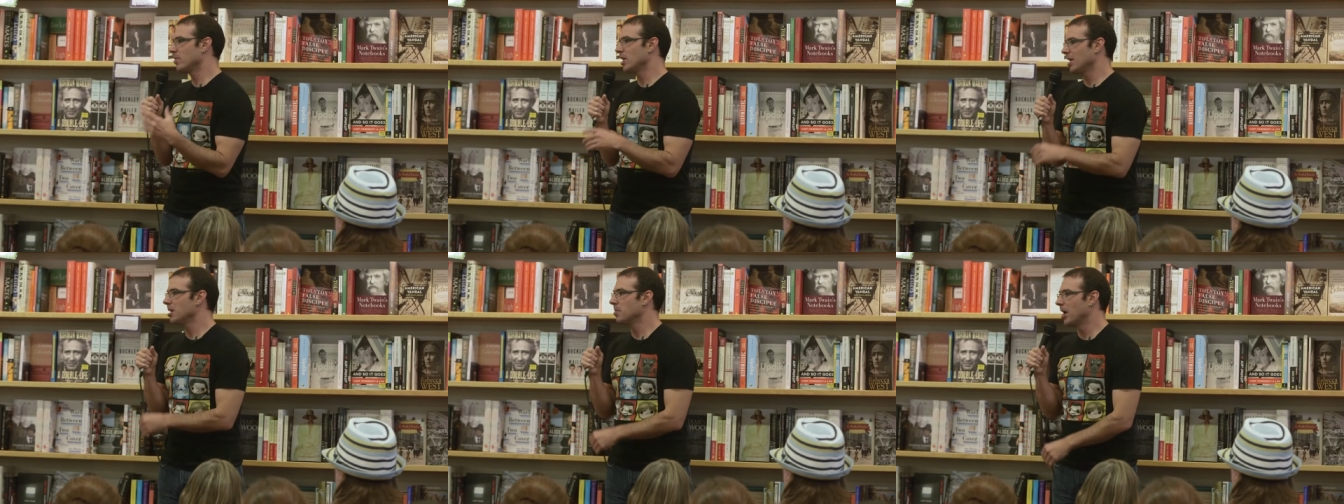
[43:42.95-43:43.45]

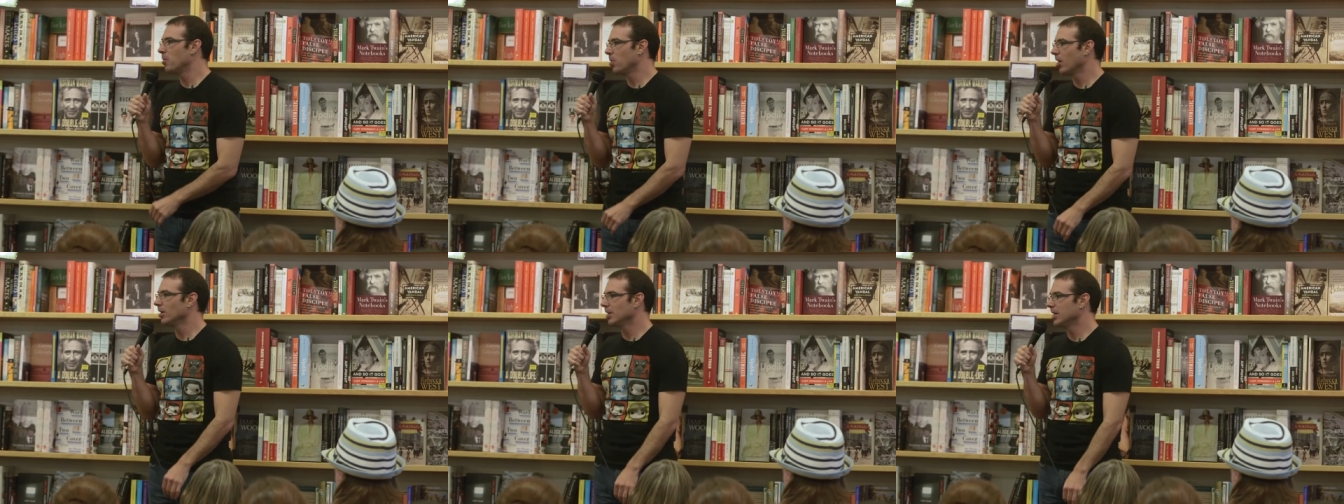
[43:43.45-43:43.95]
thinking about
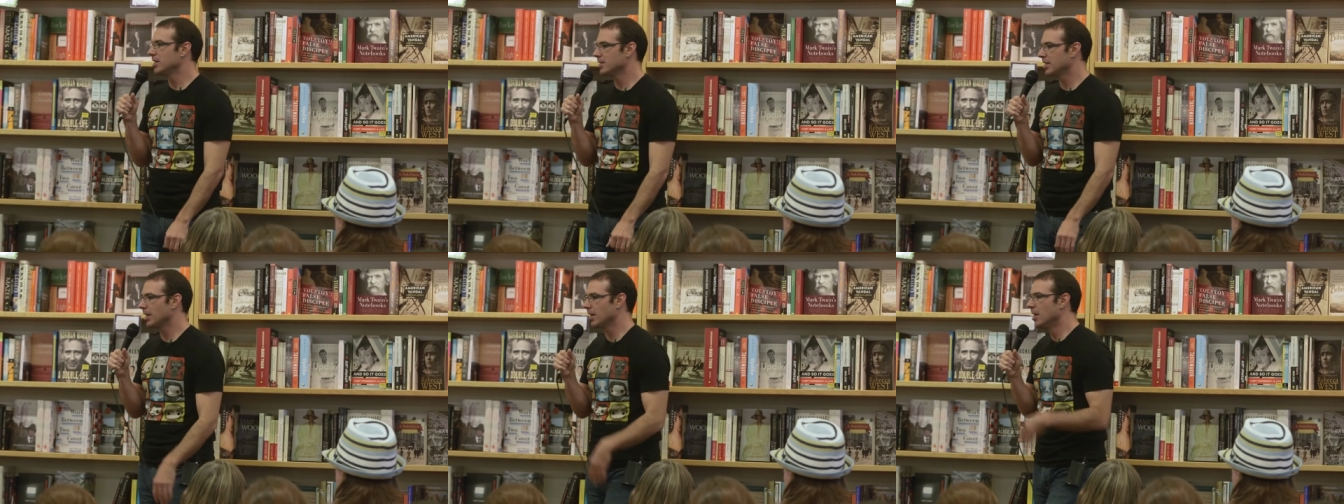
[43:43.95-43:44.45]
partly
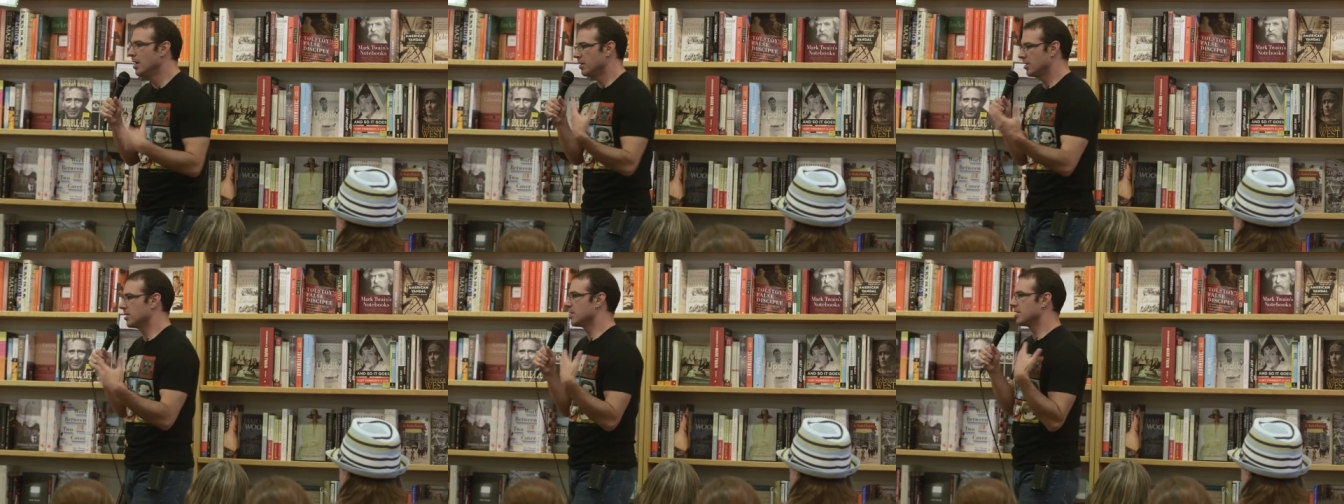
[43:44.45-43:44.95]
is like,
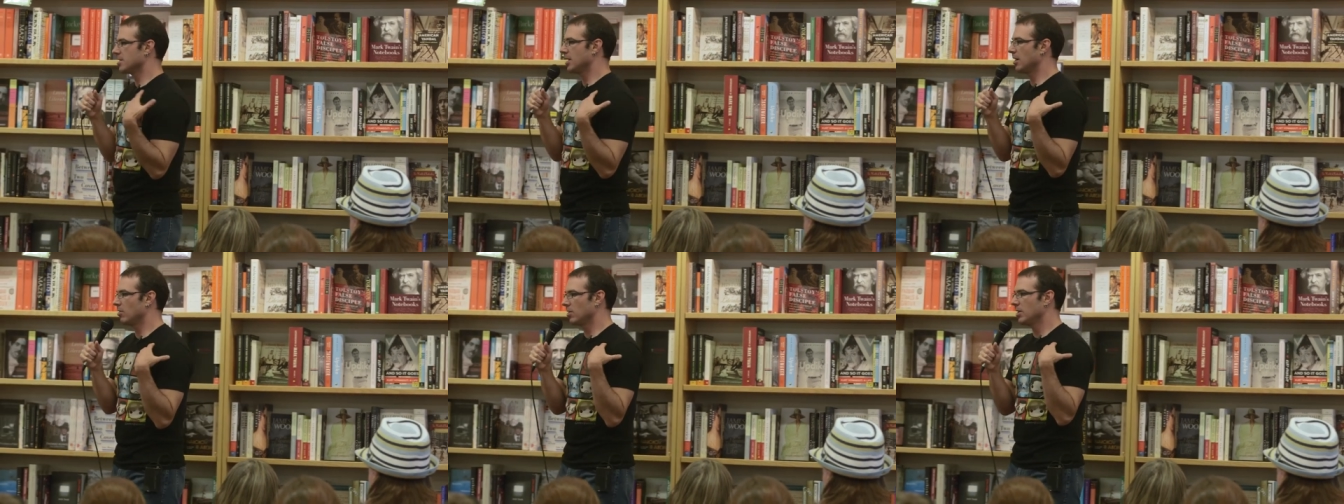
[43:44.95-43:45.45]
does this
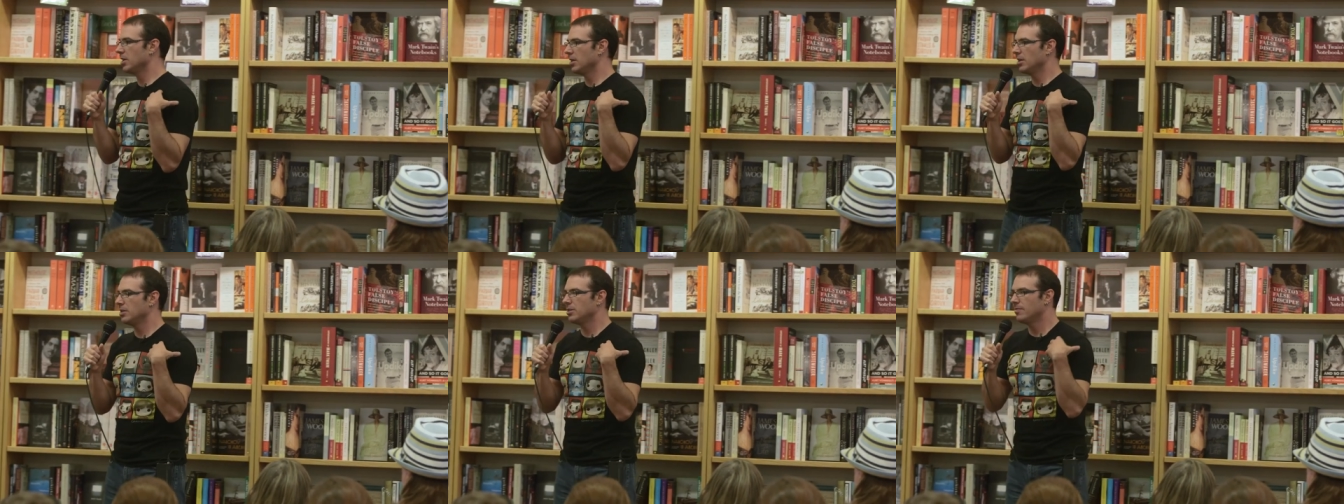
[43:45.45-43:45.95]

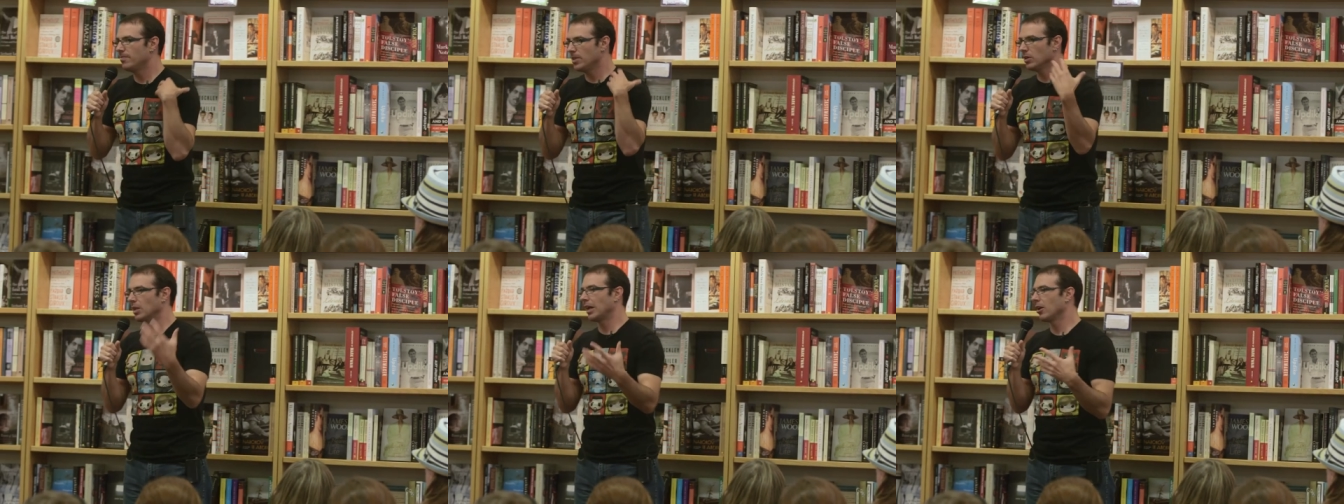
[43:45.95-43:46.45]
thing
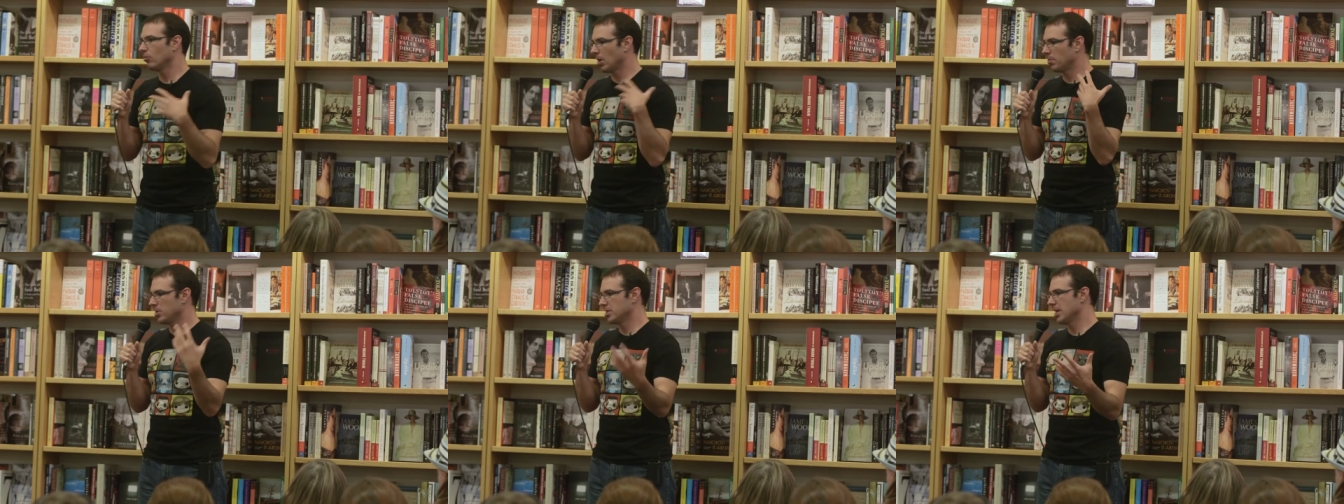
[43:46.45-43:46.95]
feel like it
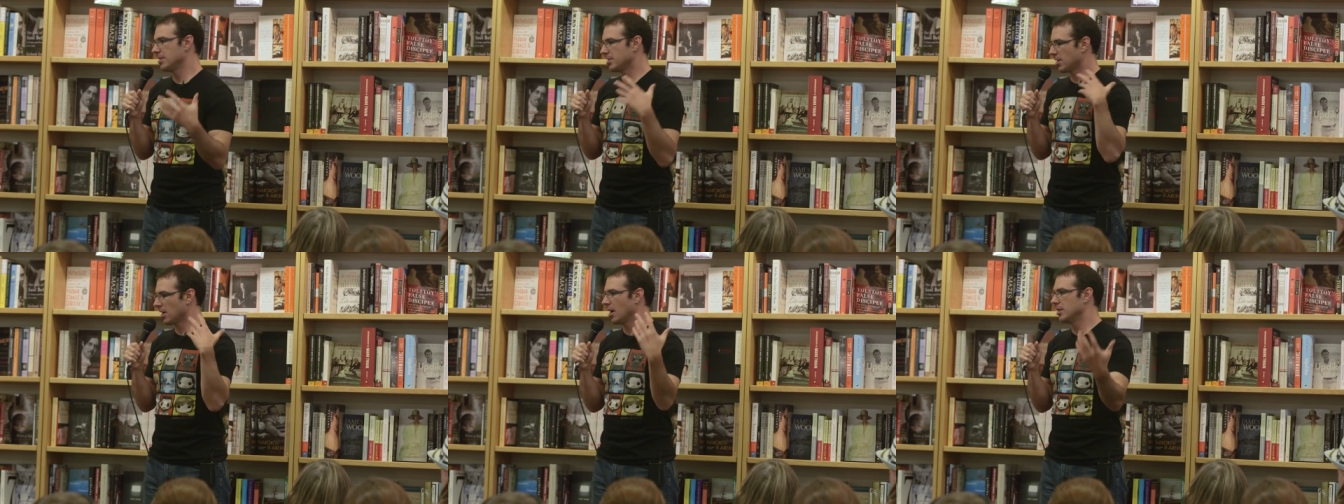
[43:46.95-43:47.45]
represents
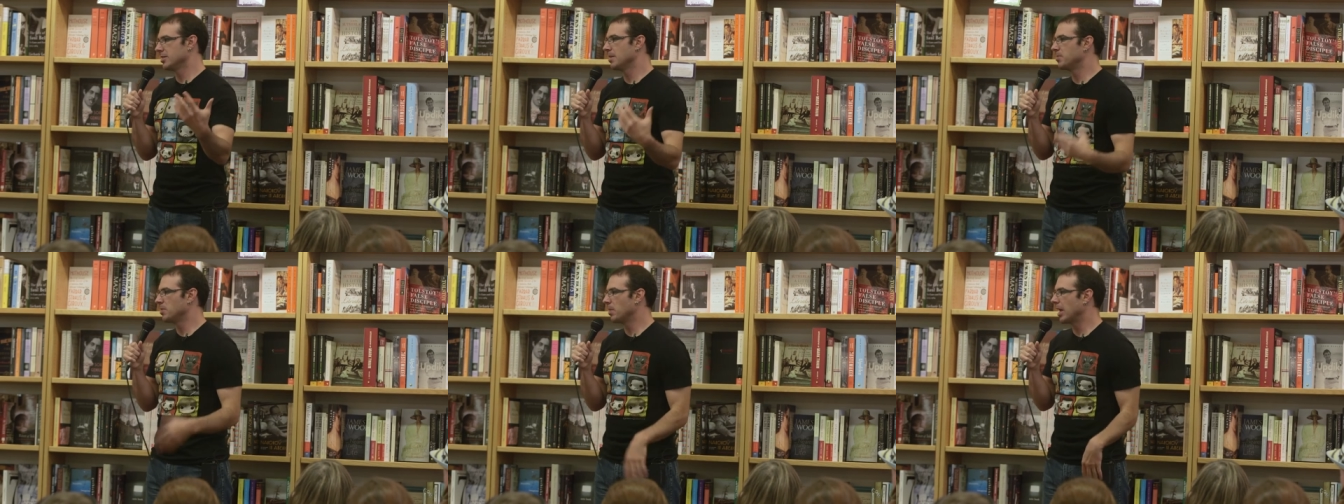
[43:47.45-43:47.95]
the
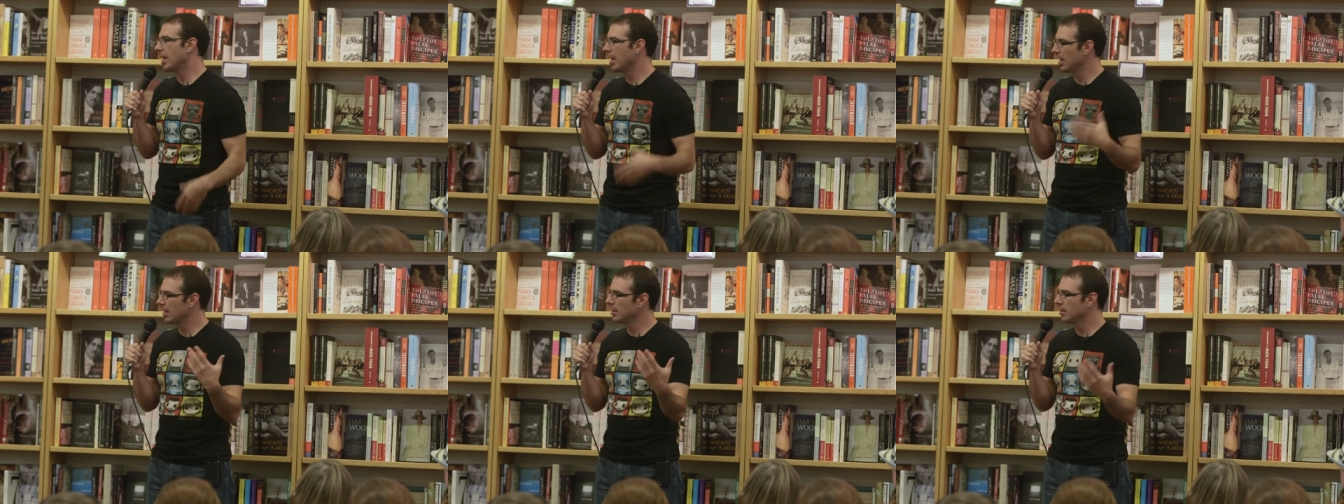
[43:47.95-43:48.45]
concept in my
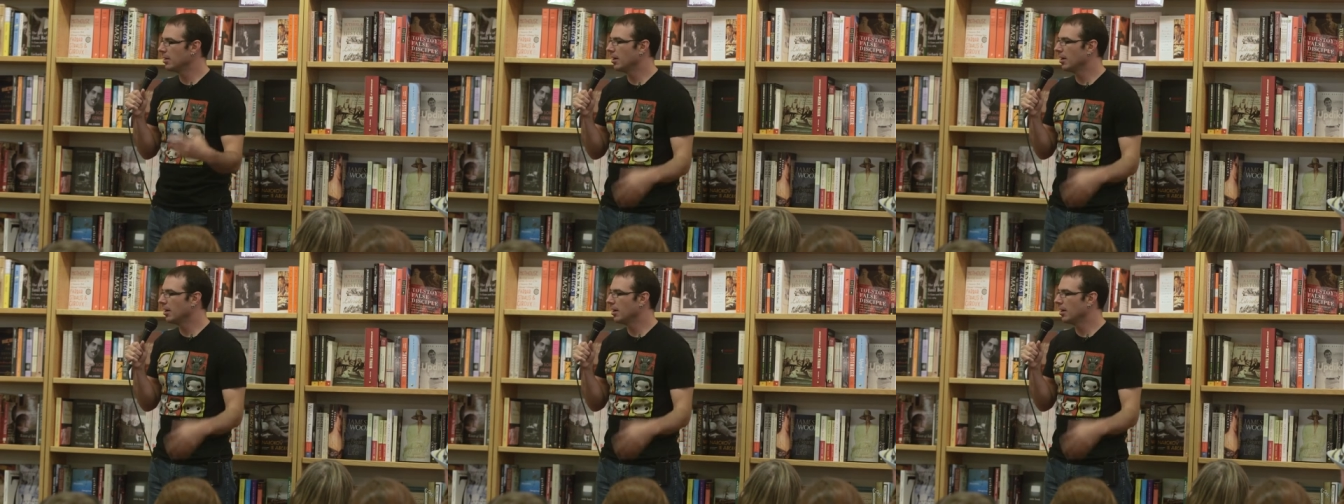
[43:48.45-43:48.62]
head?